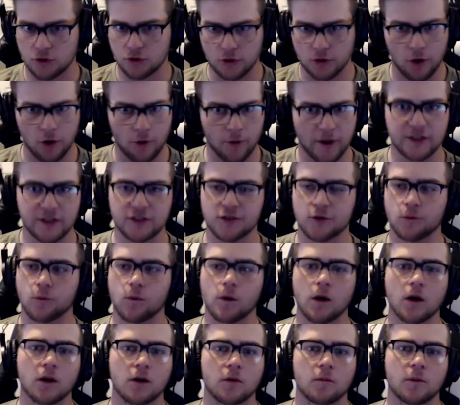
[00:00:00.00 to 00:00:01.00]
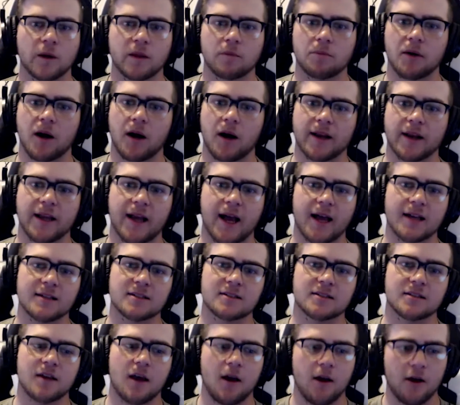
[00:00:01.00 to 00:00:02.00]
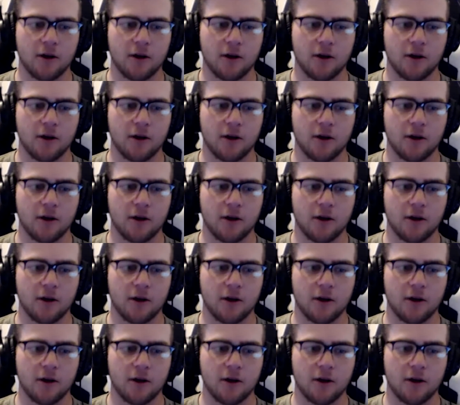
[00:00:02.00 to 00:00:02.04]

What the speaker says: going to work with podcasts,